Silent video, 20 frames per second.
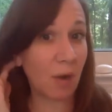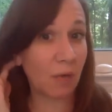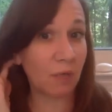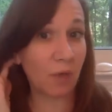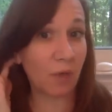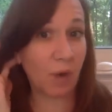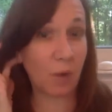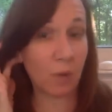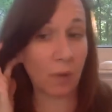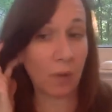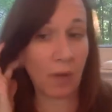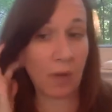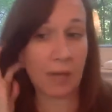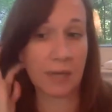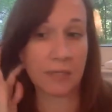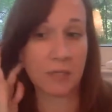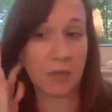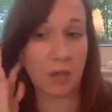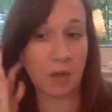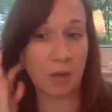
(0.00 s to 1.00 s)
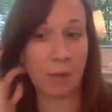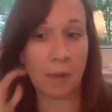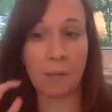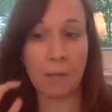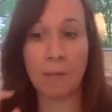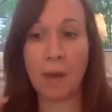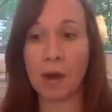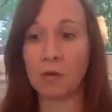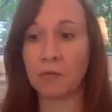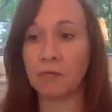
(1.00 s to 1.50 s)
foam, I didn't talk
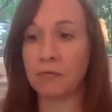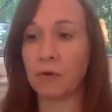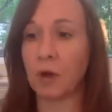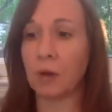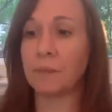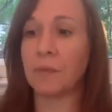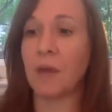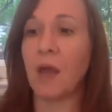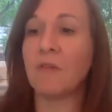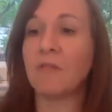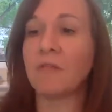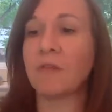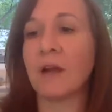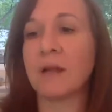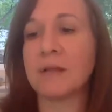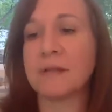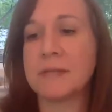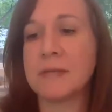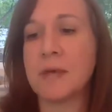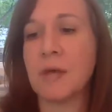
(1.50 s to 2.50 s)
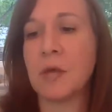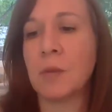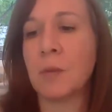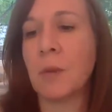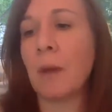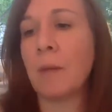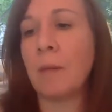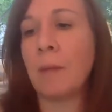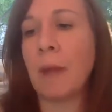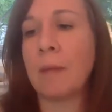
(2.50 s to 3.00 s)
about meadow foam. I forgot to tell you
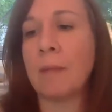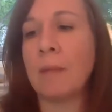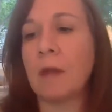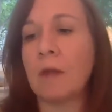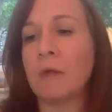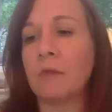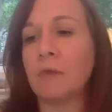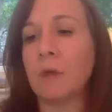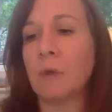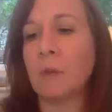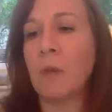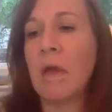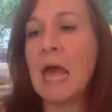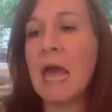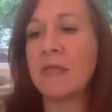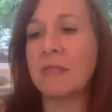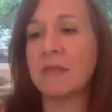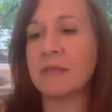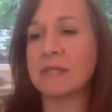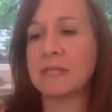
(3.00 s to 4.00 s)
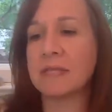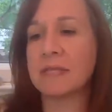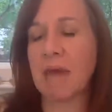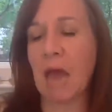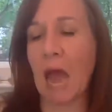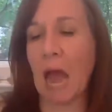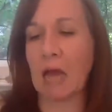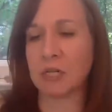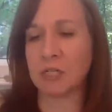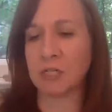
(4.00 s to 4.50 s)
about my meadow foam. This is
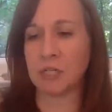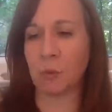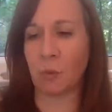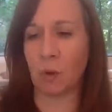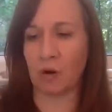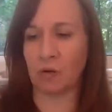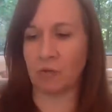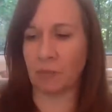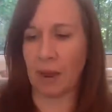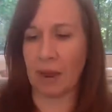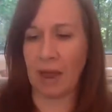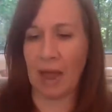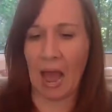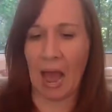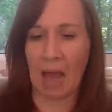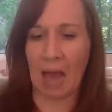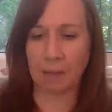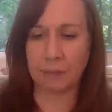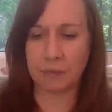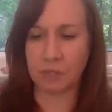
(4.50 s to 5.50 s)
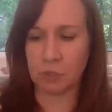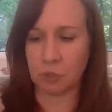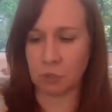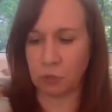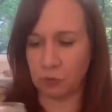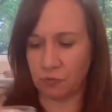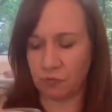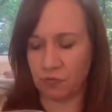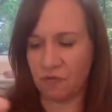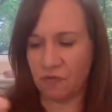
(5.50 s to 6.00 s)
actually one of my
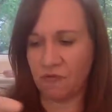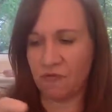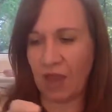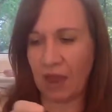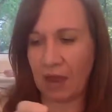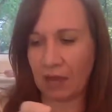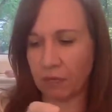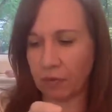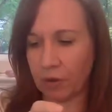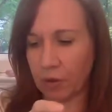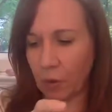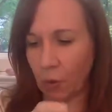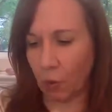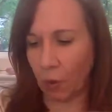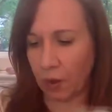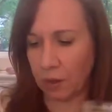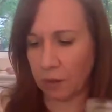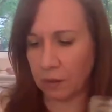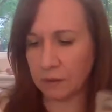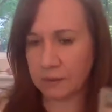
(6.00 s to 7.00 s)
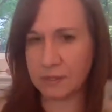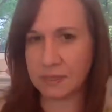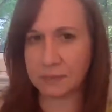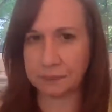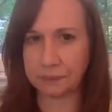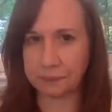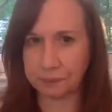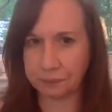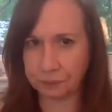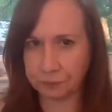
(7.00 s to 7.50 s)
absolute favorite
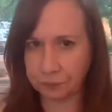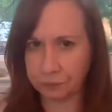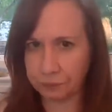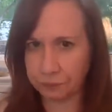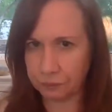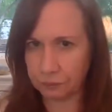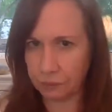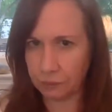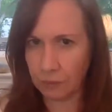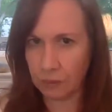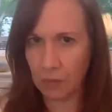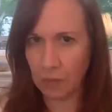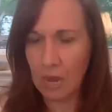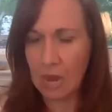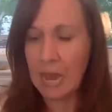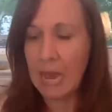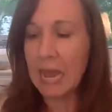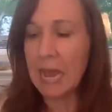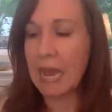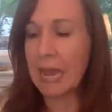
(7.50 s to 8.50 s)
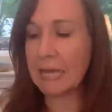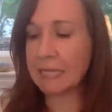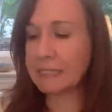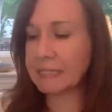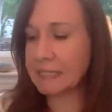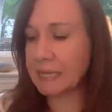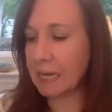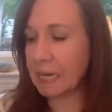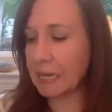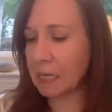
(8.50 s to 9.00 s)
oils.
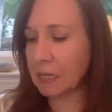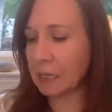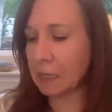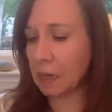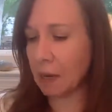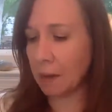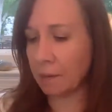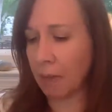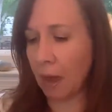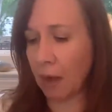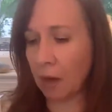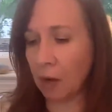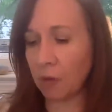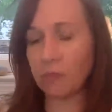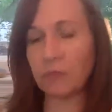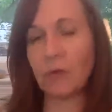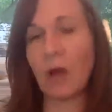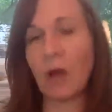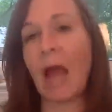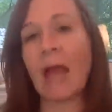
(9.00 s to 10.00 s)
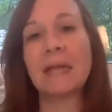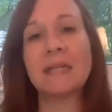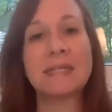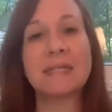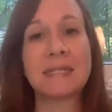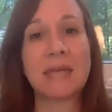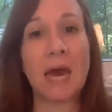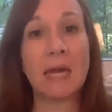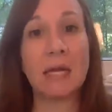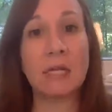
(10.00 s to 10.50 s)
It's in meadow. I
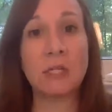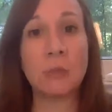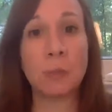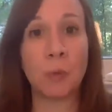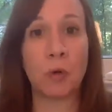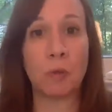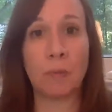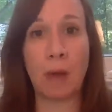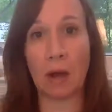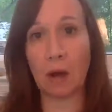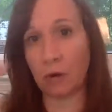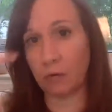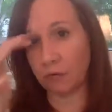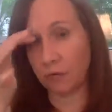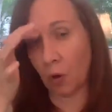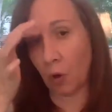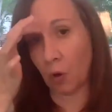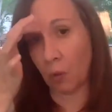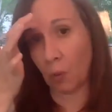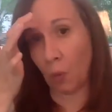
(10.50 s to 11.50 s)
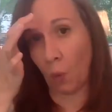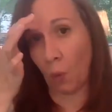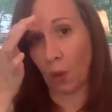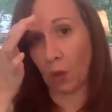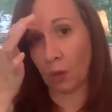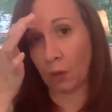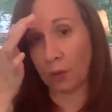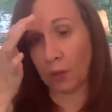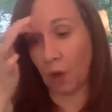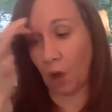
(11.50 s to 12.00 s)
decided to put meadow foam
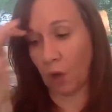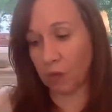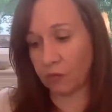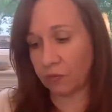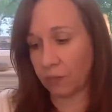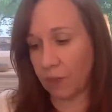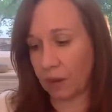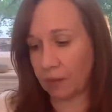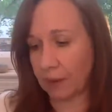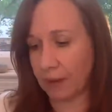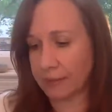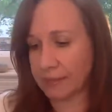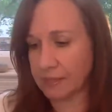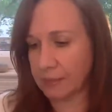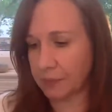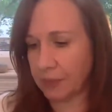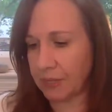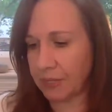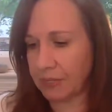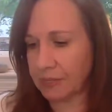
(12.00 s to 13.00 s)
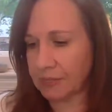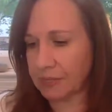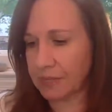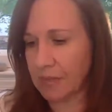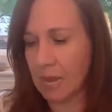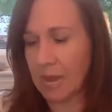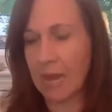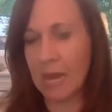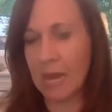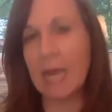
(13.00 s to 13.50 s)
oil in all of my recipes.
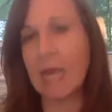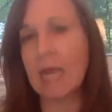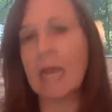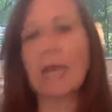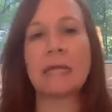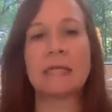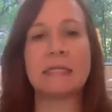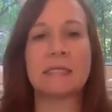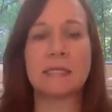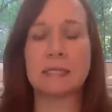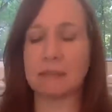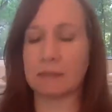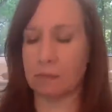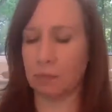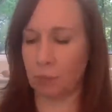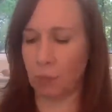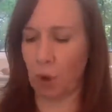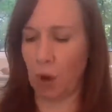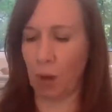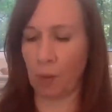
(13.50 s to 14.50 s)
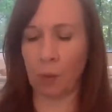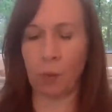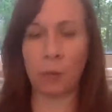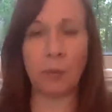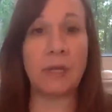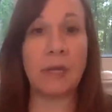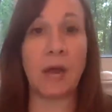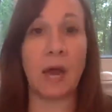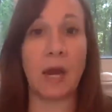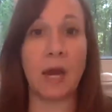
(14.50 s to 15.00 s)
It's
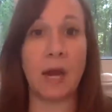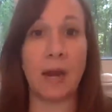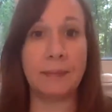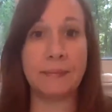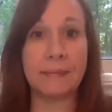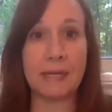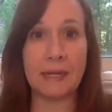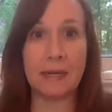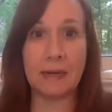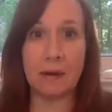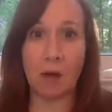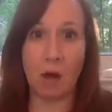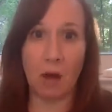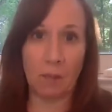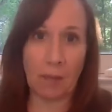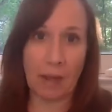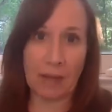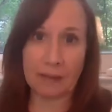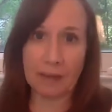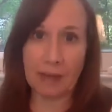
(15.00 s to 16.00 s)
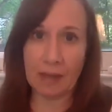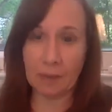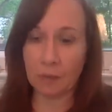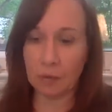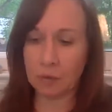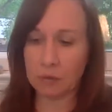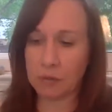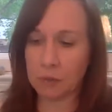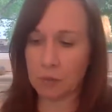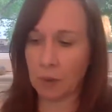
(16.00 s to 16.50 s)
probably not updated on my
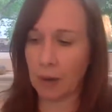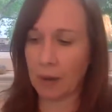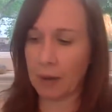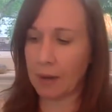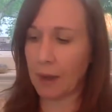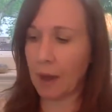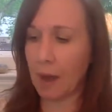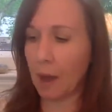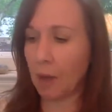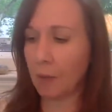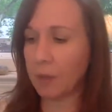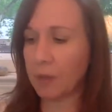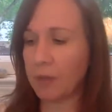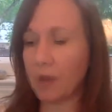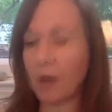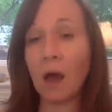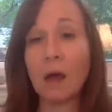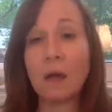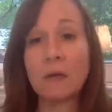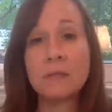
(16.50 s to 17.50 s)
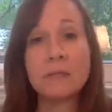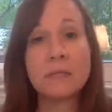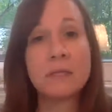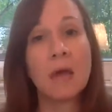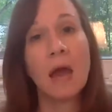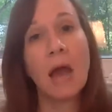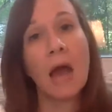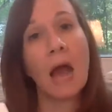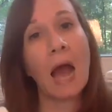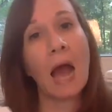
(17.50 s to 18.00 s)
labels right now because
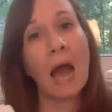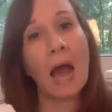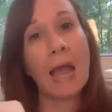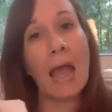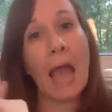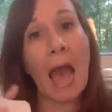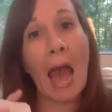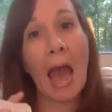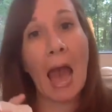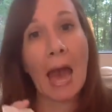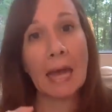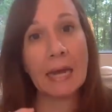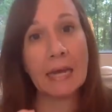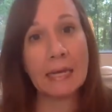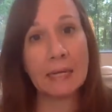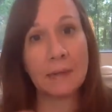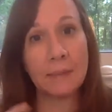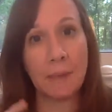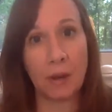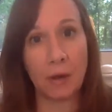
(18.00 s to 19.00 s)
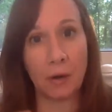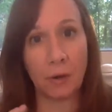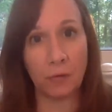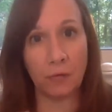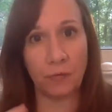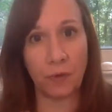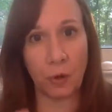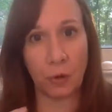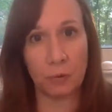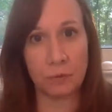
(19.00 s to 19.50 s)
I added meadow
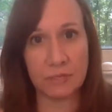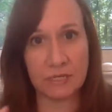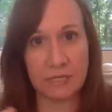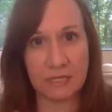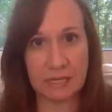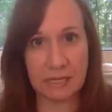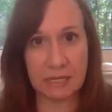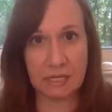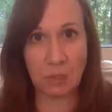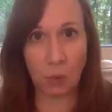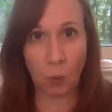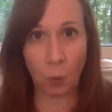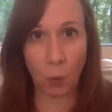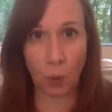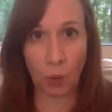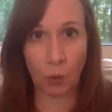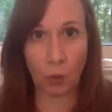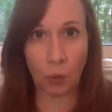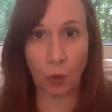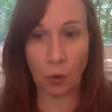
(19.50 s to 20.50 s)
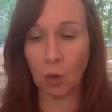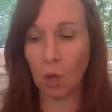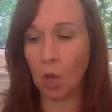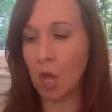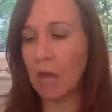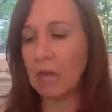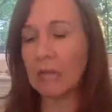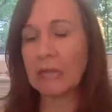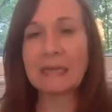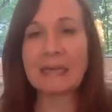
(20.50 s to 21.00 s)
foam seed oil
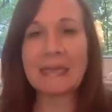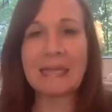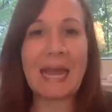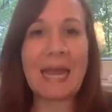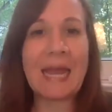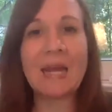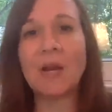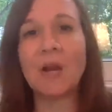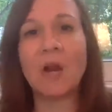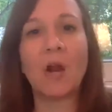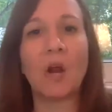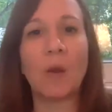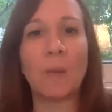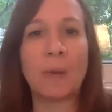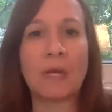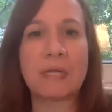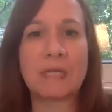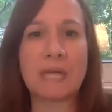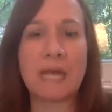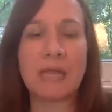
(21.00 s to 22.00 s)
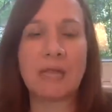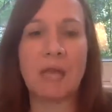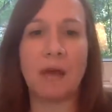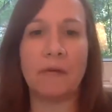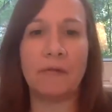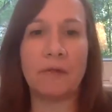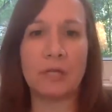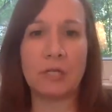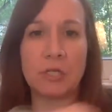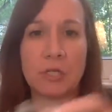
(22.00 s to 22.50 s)
later because I
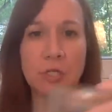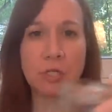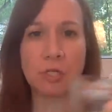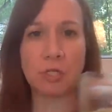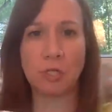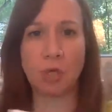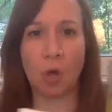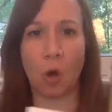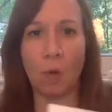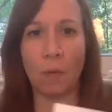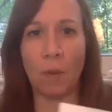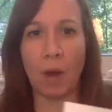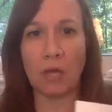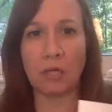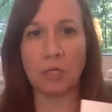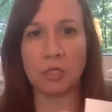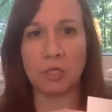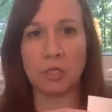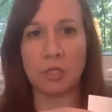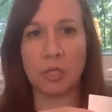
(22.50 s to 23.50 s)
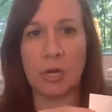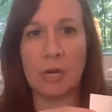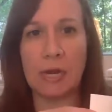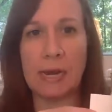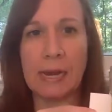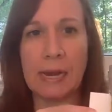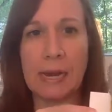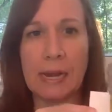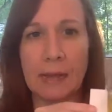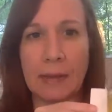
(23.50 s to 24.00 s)
love it so much.
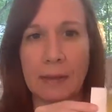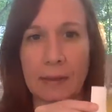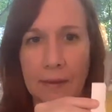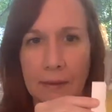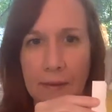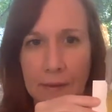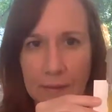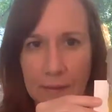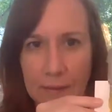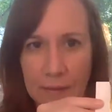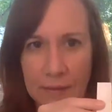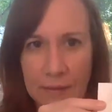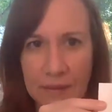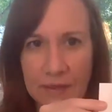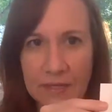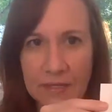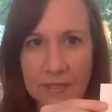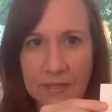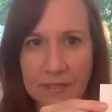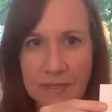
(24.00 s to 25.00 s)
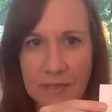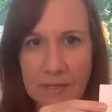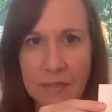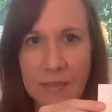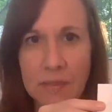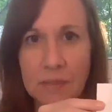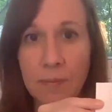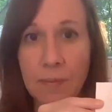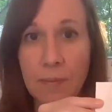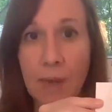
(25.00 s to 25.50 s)
This
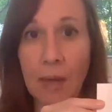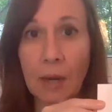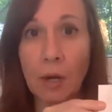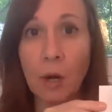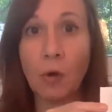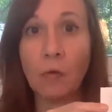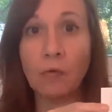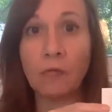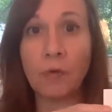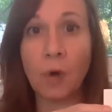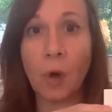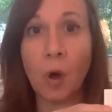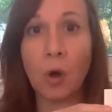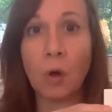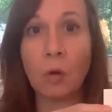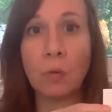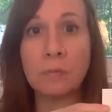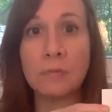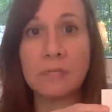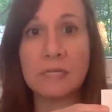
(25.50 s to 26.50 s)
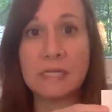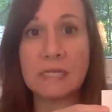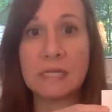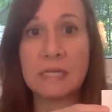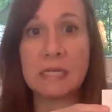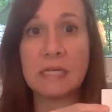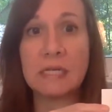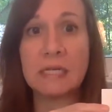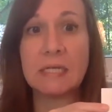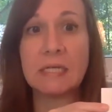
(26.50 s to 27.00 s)
is meadow foam
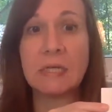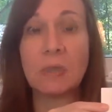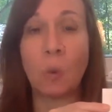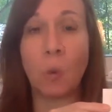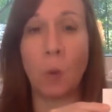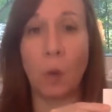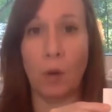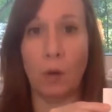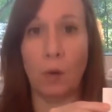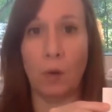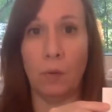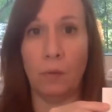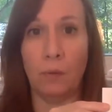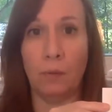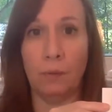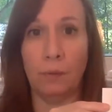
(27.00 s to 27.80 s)
seed oil.